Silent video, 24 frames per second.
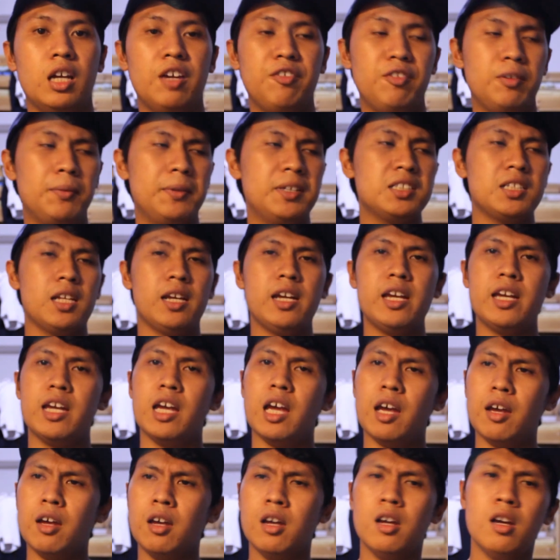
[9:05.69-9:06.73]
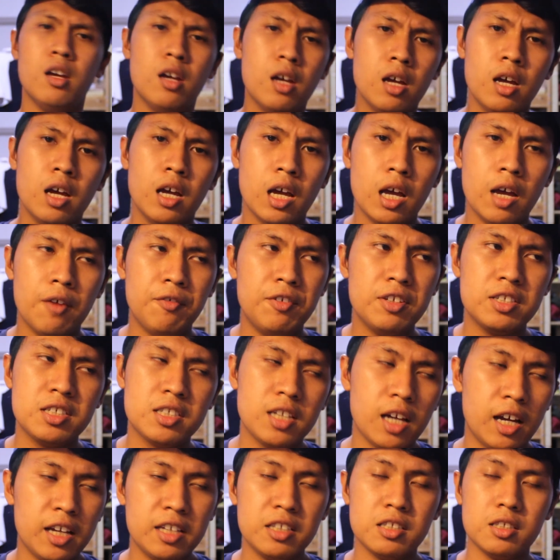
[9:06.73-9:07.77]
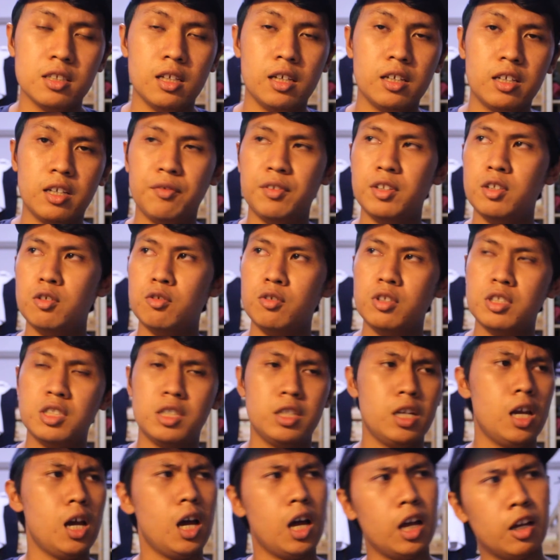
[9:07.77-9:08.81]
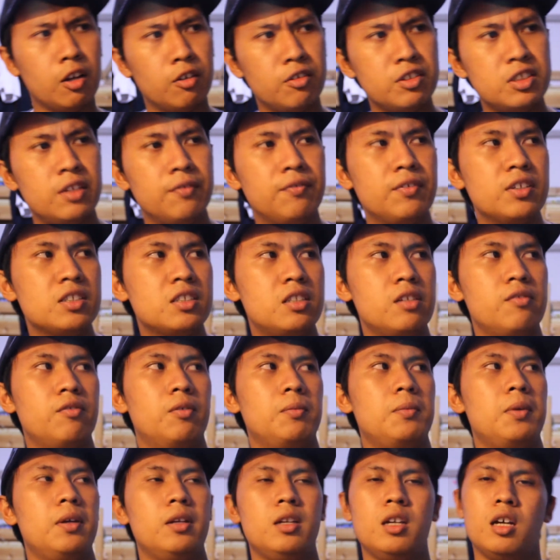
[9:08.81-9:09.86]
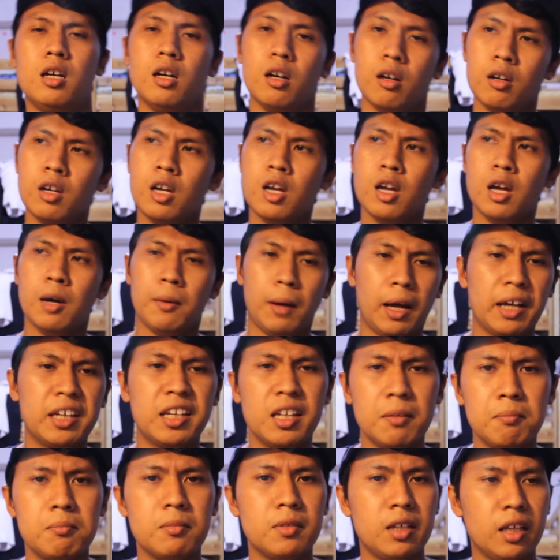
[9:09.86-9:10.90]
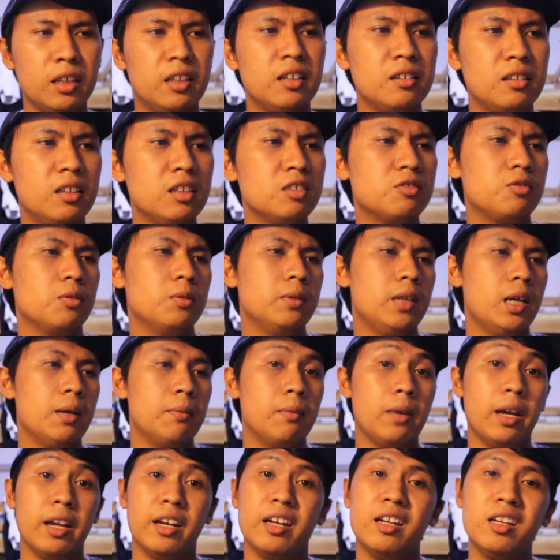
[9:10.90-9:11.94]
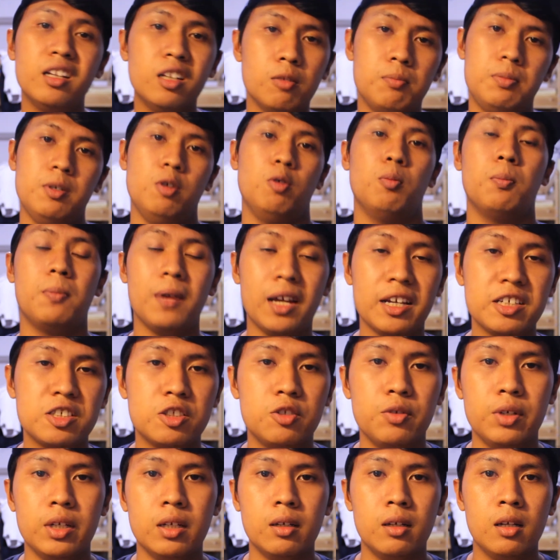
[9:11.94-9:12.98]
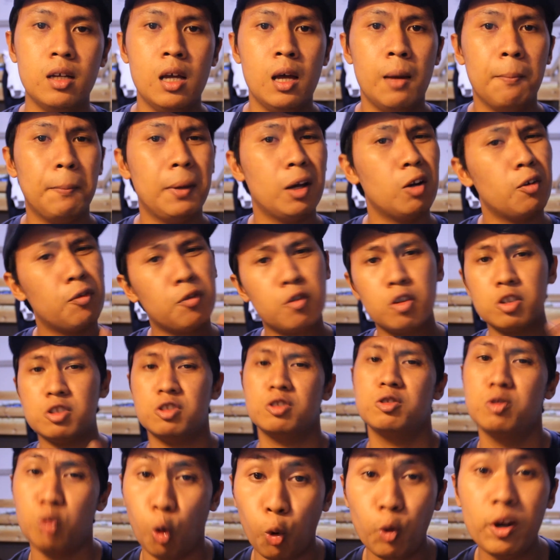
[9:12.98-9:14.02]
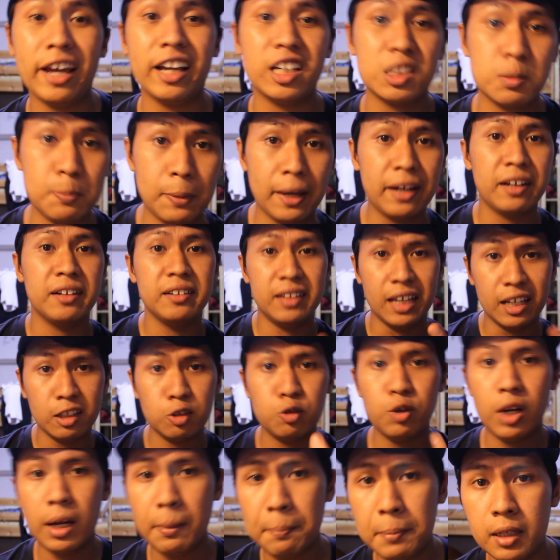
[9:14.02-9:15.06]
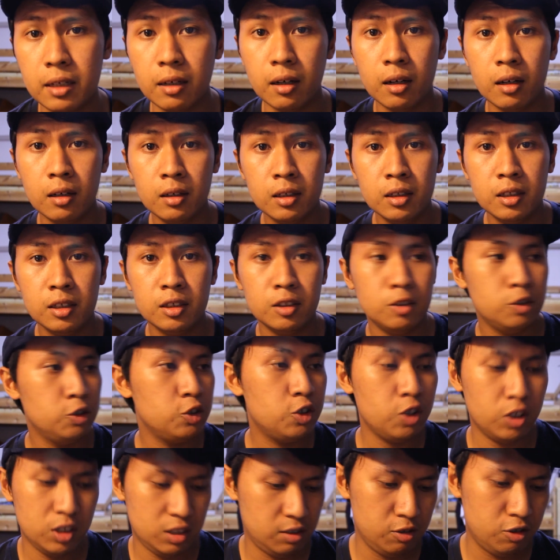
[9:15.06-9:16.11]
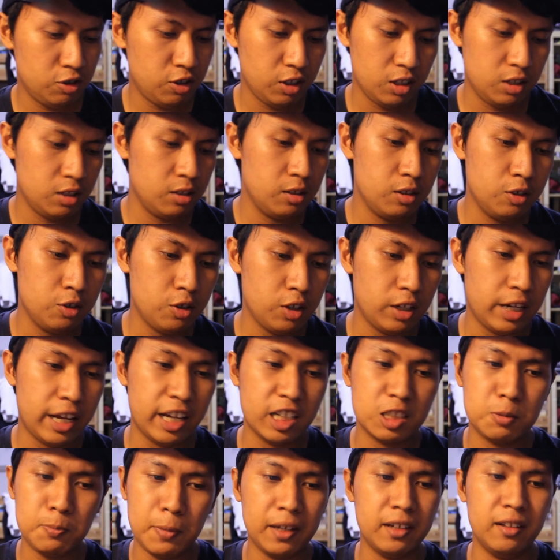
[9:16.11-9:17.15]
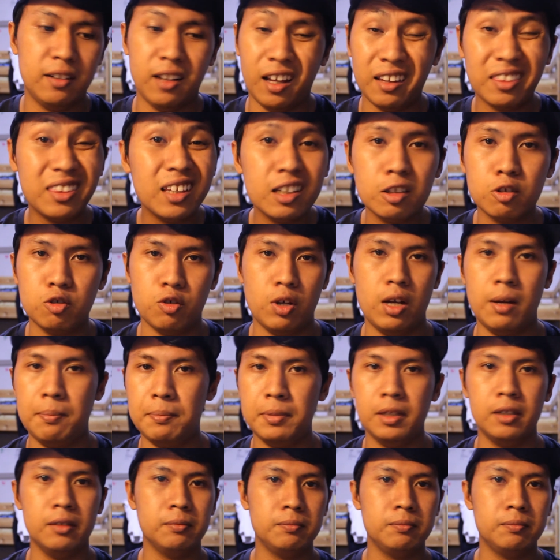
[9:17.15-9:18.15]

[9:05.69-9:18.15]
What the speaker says: Everybody's like, hey, have these guys like given you this thing? Yeah, I received this thing from them. Yeah, I keep getting things from them, and then they'll be obliged to it. But of course, don't expect that to happen. You gotta expect nothing to happen.